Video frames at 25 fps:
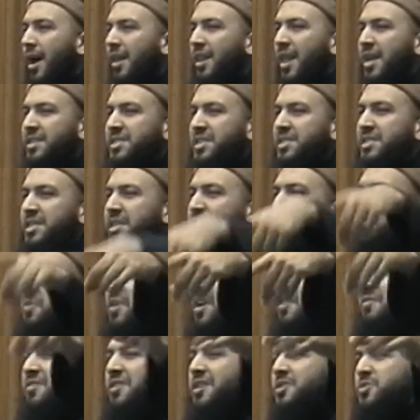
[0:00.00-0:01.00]
Allah says he's
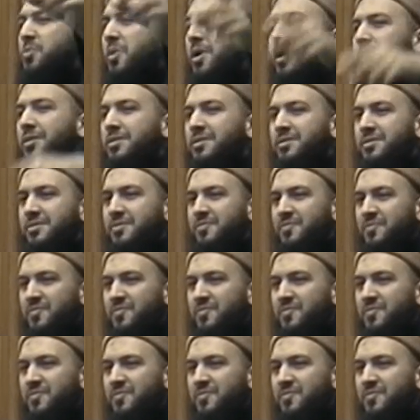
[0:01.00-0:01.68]
forgiven as well.